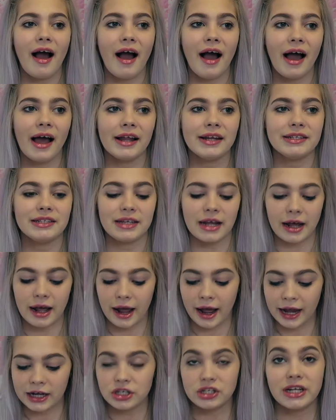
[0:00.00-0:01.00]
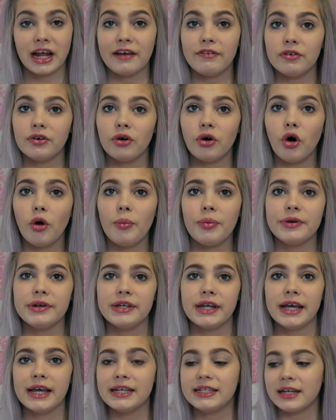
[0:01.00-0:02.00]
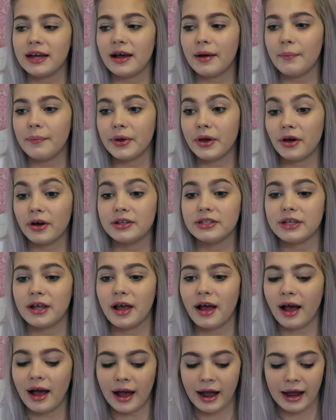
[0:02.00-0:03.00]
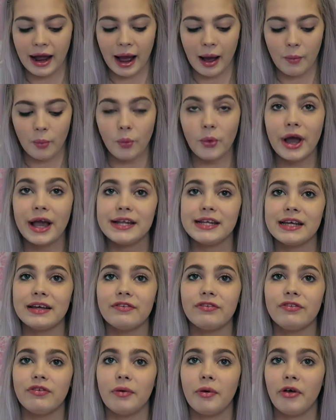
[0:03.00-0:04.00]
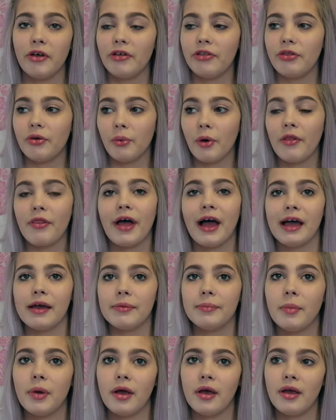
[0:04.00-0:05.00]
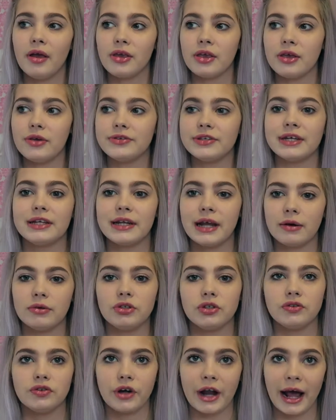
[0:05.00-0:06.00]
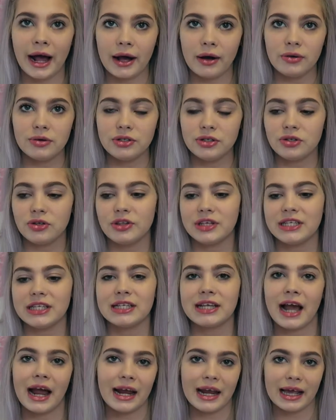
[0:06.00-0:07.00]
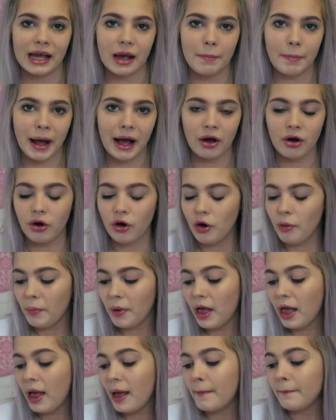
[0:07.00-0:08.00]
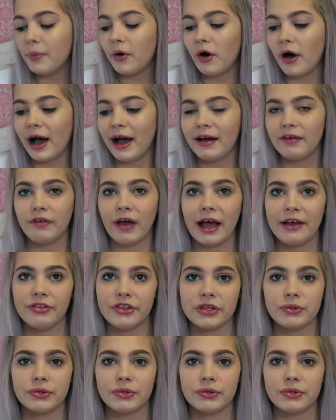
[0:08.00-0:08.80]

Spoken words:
and I just haven't opened it because I am waiting for the one that I'm using now to run out. So this is kind of like a backup, but I've had